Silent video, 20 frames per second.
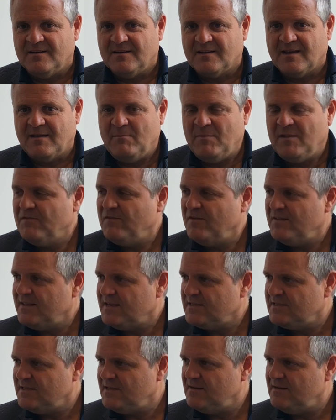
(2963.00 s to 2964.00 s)
can be a
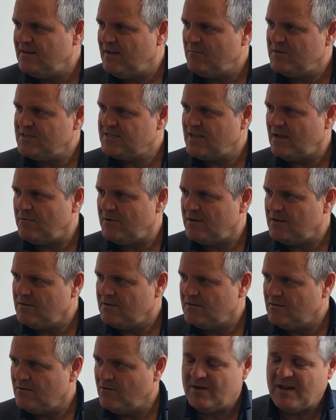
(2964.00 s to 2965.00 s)
fantastic number 7
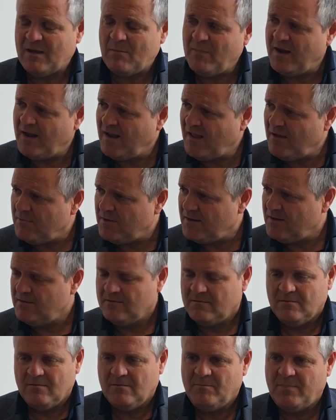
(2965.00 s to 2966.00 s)
or number 11,
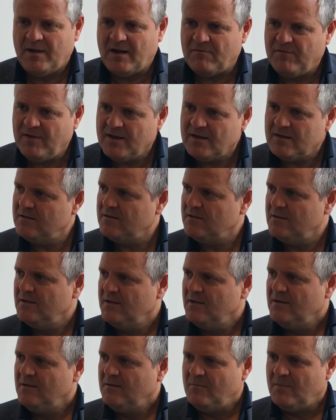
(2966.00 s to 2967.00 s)
perfect.
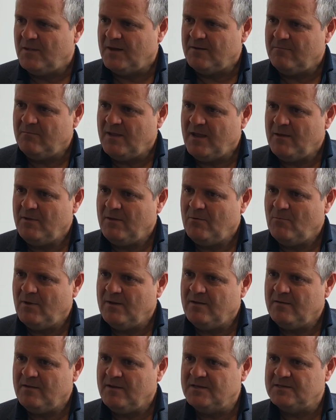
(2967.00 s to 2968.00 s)
But maybe
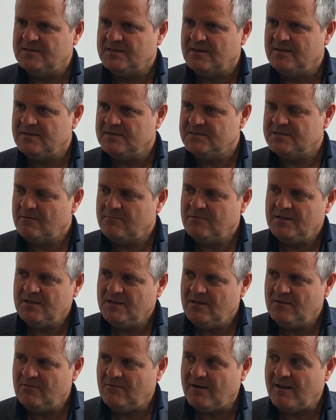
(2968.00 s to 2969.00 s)
when he's under
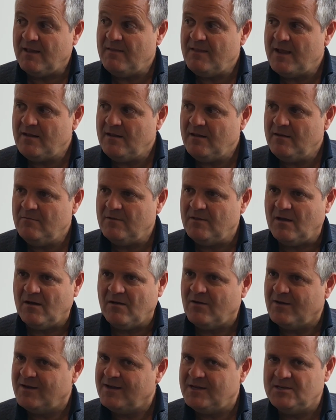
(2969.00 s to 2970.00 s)
17 or under 18, we think,
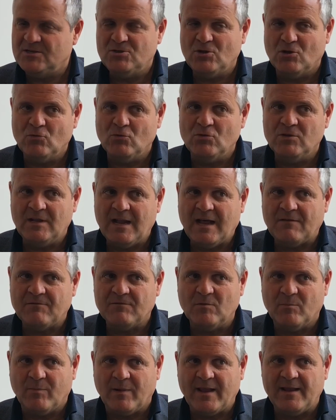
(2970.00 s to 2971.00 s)
oh, he's not good enough
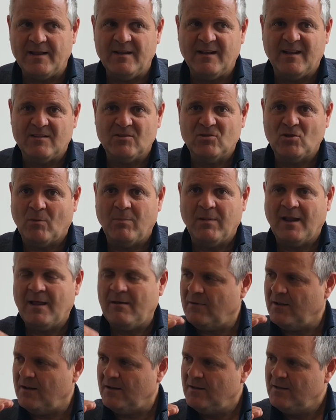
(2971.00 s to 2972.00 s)
to play in a top
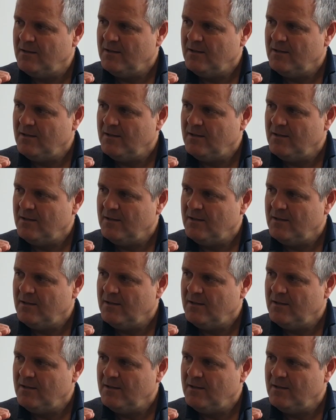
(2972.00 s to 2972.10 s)
level.